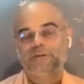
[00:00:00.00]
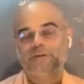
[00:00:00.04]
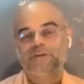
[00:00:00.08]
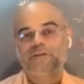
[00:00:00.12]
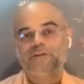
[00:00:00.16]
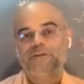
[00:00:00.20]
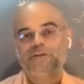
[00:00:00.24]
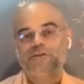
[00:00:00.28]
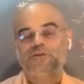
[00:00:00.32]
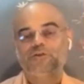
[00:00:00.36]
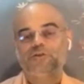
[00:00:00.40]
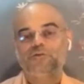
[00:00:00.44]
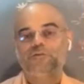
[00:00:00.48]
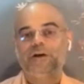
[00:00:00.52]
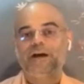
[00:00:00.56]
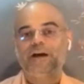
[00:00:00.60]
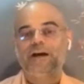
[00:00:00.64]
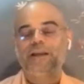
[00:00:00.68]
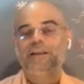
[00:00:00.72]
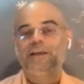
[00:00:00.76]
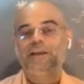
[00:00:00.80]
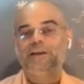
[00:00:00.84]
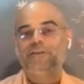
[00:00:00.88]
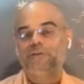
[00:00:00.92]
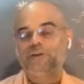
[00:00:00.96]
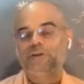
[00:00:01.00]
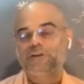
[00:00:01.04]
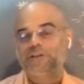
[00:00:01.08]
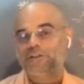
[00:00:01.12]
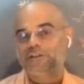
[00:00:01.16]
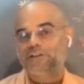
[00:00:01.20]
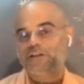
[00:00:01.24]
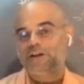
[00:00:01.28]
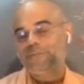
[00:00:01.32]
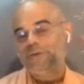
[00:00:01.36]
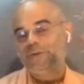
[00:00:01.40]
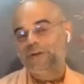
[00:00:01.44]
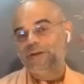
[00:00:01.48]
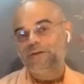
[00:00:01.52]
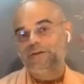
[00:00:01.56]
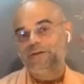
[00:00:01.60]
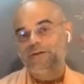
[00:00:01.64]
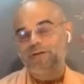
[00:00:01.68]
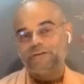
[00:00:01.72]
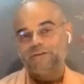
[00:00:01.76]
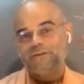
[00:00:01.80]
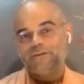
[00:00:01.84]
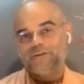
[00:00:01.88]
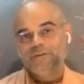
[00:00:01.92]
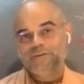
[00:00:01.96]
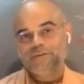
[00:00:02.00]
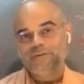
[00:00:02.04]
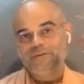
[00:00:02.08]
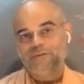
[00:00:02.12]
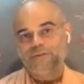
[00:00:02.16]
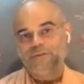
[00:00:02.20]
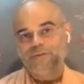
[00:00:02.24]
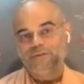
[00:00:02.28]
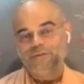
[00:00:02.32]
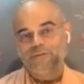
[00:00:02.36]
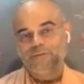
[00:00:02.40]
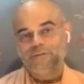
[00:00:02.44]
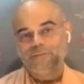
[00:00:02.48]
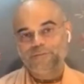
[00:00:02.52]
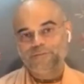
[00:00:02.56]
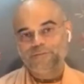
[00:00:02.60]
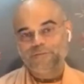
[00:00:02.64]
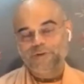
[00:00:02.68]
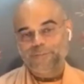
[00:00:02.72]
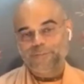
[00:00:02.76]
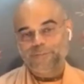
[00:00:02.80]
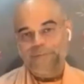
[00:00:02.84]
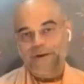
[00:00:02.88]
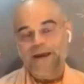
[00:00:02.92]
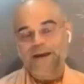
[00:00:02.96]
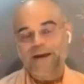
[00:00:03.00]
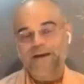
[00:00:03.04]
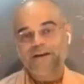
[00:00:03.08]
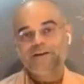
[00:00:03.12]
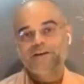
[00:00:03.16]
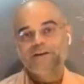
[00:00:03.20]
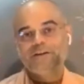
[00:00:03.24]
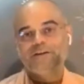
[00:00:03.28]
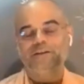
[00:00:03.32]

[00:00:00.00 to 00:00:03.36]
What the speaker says: So while he was coming way back,